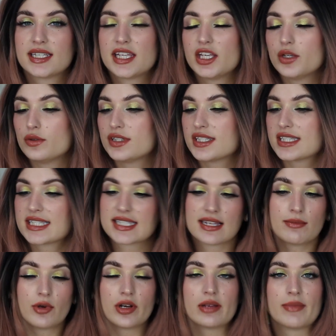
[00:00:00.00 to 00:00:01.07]
cute,
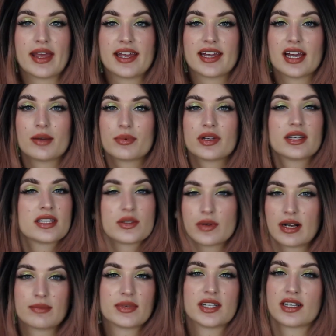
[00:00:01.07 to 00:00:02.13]
summery makeup. That's
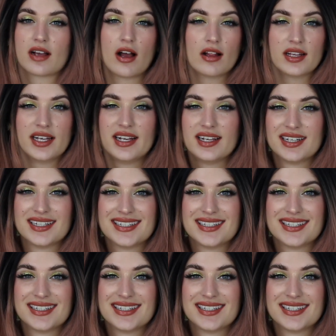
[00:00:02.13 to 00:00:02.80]
what I'm gonna call it.